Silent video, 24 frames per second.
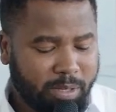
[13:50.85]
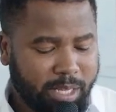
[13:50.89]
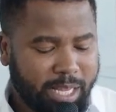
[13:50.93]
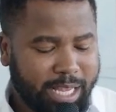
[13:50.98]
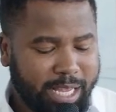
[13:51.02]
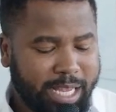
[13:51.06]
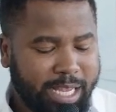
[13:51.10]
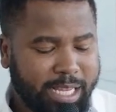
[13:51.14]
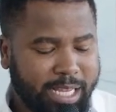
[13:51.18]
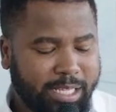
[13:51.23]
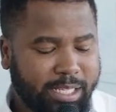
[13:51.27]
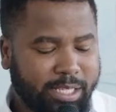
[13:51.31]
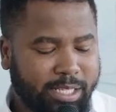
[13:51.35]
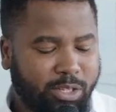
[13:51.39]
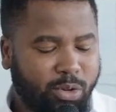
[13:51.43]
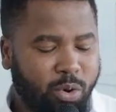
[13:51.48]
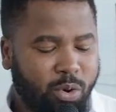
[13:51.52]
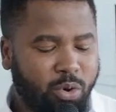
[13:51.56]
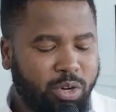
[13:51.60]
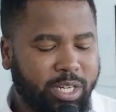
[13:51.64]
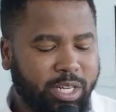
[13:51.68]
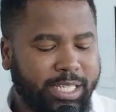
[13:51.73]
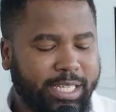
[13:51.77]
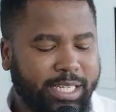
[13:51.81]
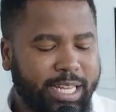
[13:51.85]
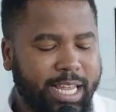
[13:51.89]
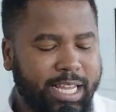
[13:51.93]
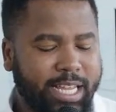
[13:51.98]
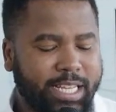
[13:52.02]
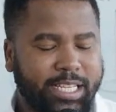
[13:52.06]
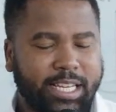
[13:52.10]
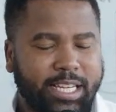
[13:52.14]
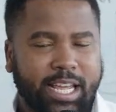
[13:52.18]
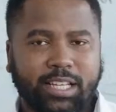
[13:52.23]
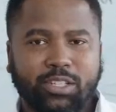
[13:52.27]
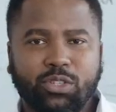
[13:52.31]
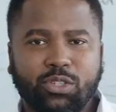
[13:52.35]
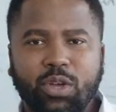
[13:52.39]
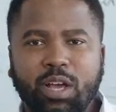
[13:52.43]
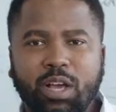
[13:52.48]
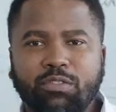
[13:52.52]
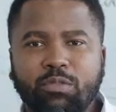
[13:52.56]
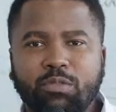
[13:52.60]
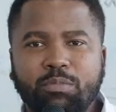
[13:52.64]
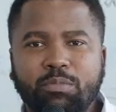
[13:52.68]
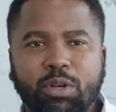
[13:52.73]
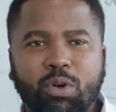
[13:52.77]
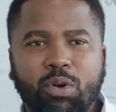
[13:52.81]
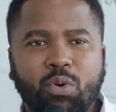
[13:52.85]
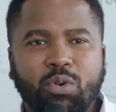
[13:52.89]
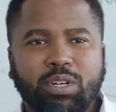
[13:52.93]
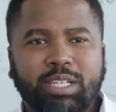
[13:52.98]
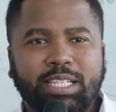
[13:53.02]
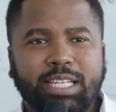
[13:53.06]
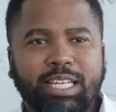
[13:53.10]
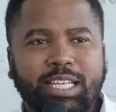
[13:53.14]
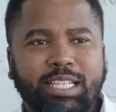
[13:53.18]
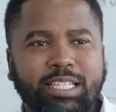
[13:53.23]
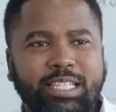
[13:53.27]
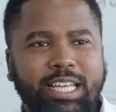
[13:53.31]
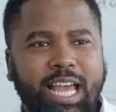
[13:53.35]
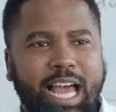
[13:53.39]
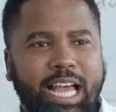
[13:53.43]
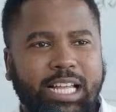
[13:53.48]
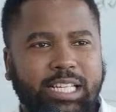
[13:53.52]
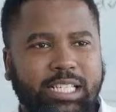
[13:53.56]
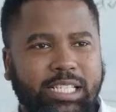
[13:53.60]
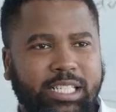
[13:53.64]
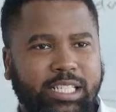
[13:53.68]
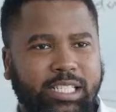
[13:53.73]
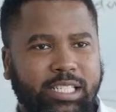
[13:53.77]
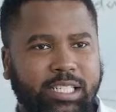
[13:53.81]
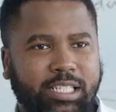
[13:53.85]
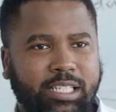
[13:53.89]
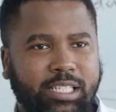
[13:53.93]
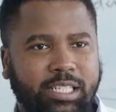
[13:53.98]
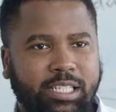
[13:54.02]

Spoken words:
is contagious. You have to be contagious.